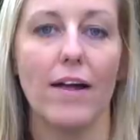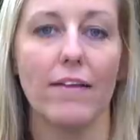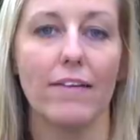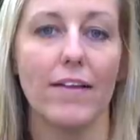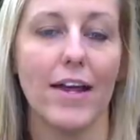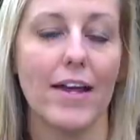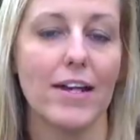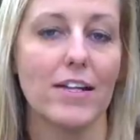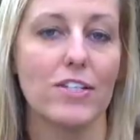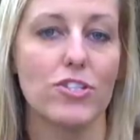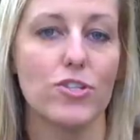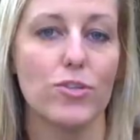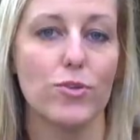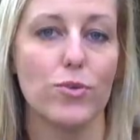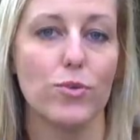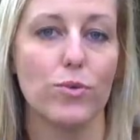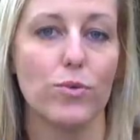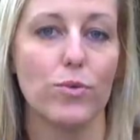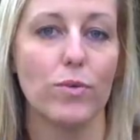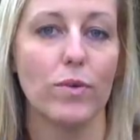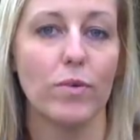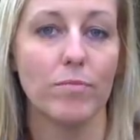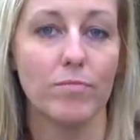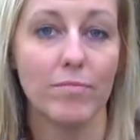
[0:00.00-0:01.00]
I like
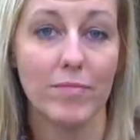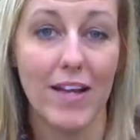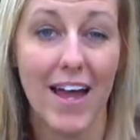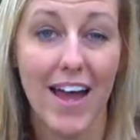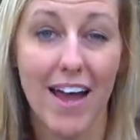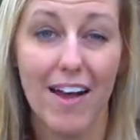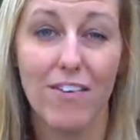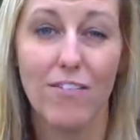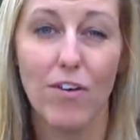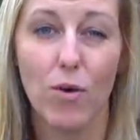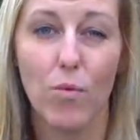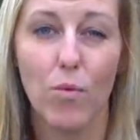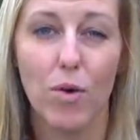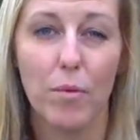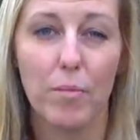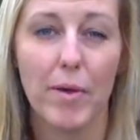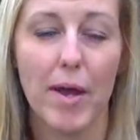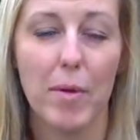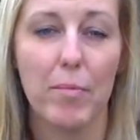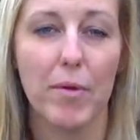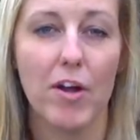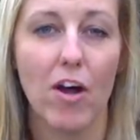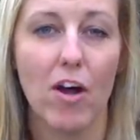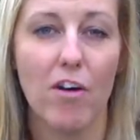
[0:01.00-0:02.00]
to have a warm
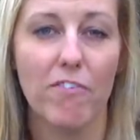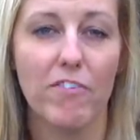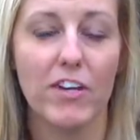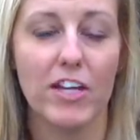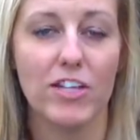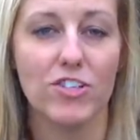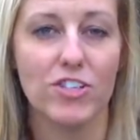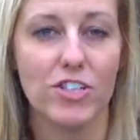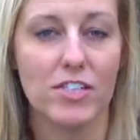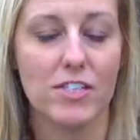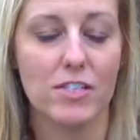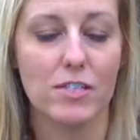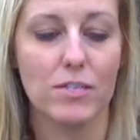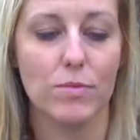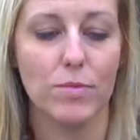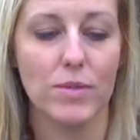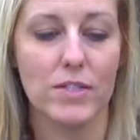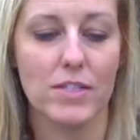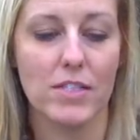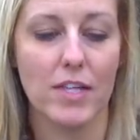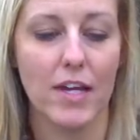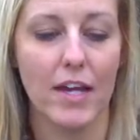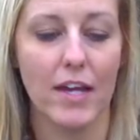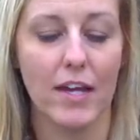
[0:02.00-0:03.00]
cup of coffee. It just
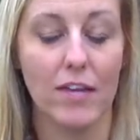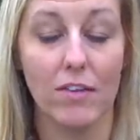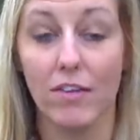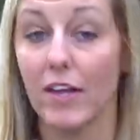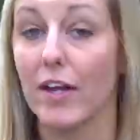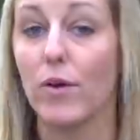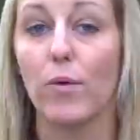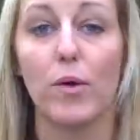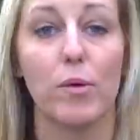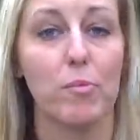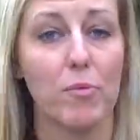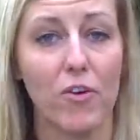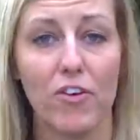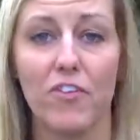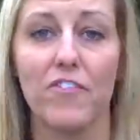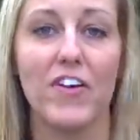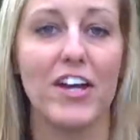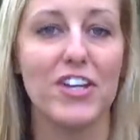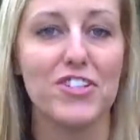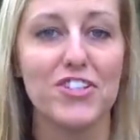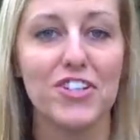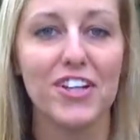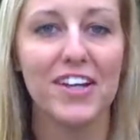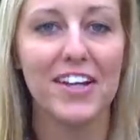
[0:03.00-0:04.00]
was like liquid
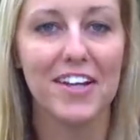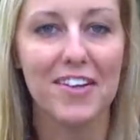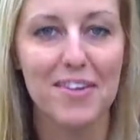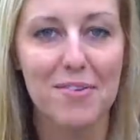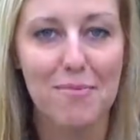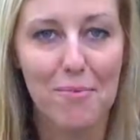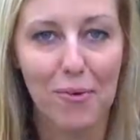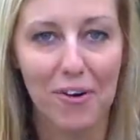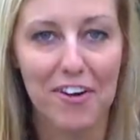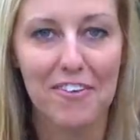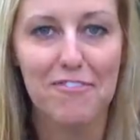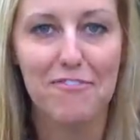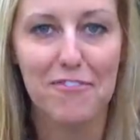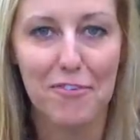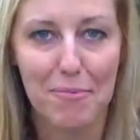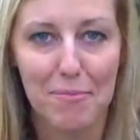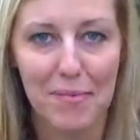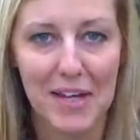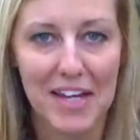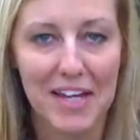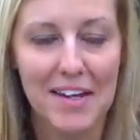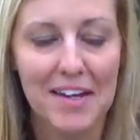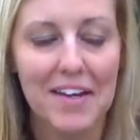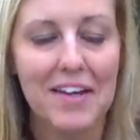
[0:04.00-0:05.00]
motivation in the morning for
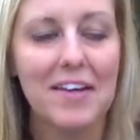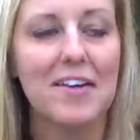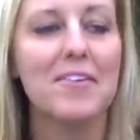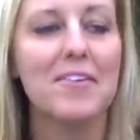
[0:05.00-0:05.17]
me.